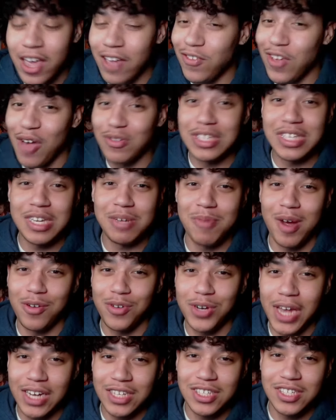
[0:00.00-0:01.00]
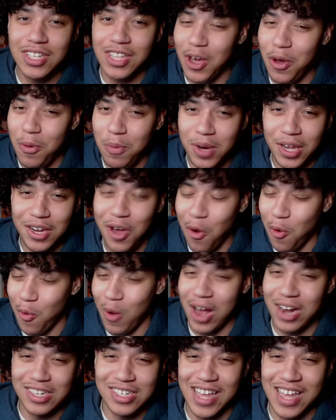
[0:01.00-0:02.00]
If you haven't seen my reaction to the opening, go
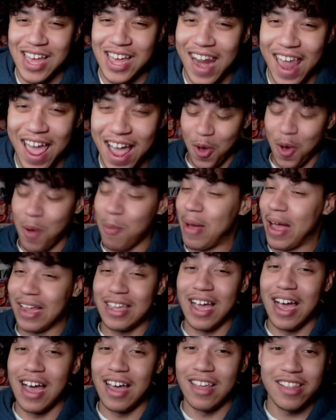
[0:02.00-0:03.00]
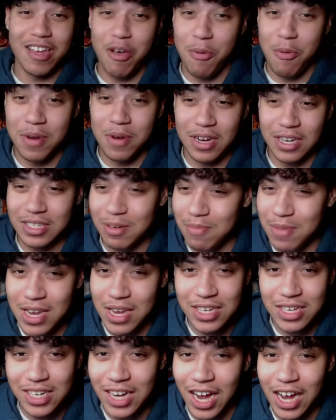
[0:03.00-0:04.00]
watch that now. Oh, my God, that opening is
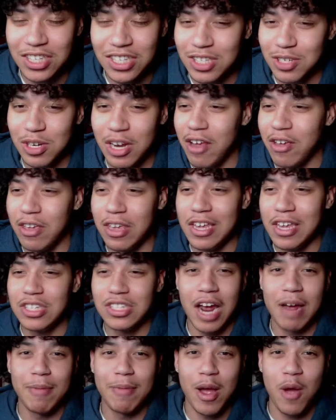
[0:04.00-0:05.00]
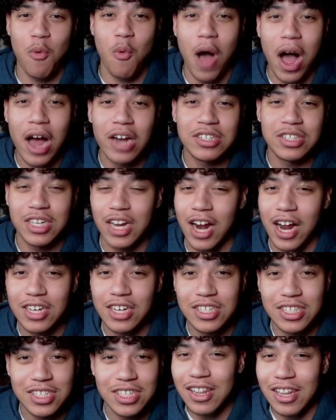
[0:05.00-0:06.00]
amazing. I just, each time I watch it, I
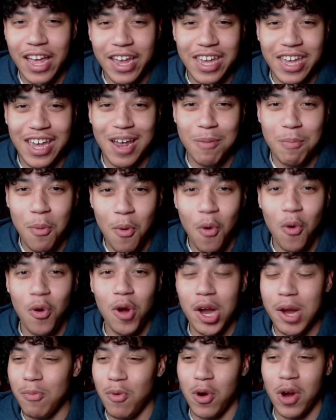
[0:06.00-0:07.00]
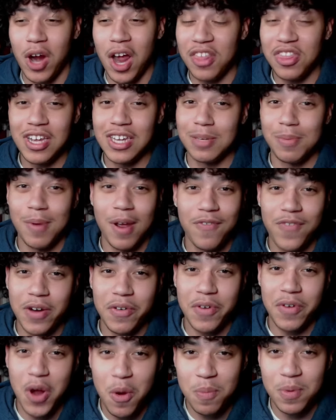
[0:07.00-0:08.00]
just like it more and more. I think it's my
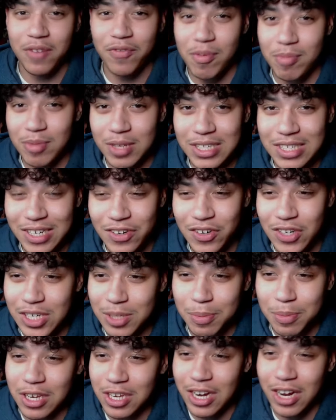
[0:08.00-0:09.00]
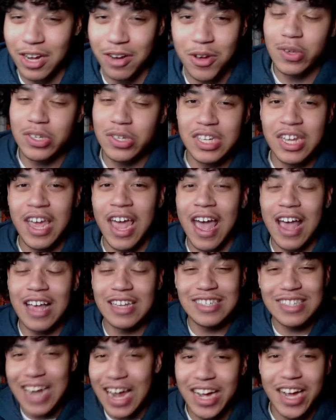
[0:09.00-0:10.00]
favorite opening from the series. But, you know, we'll see it
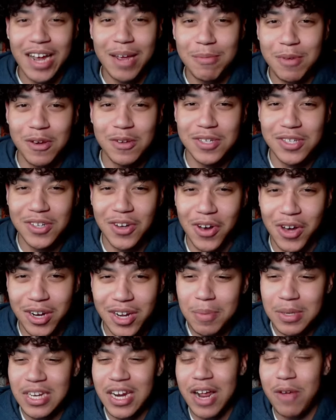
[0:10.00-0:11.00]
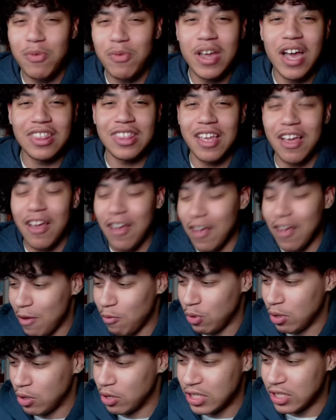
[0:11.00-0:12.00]
as time goes on. But today, we got the,
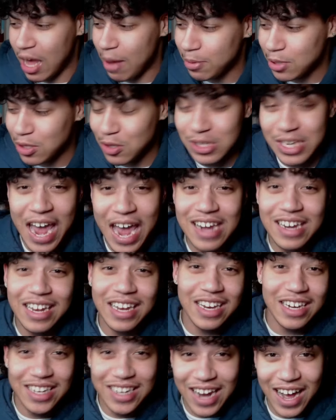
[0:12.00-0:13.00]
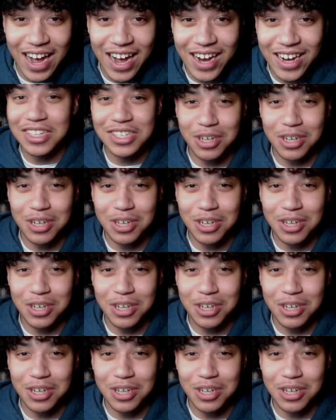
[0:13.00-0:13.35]
what was it, episode 1089.